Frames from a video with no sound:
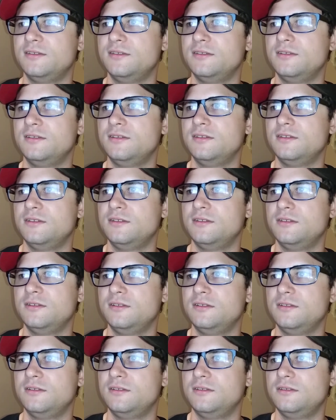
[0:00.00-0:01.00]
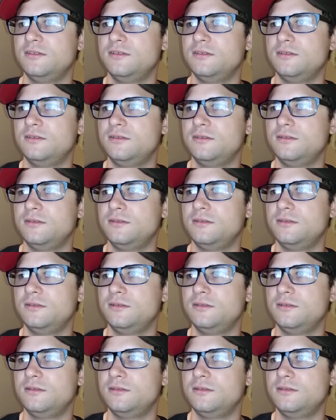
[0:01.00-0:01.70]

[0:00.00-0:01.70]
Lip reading: Nothing is said.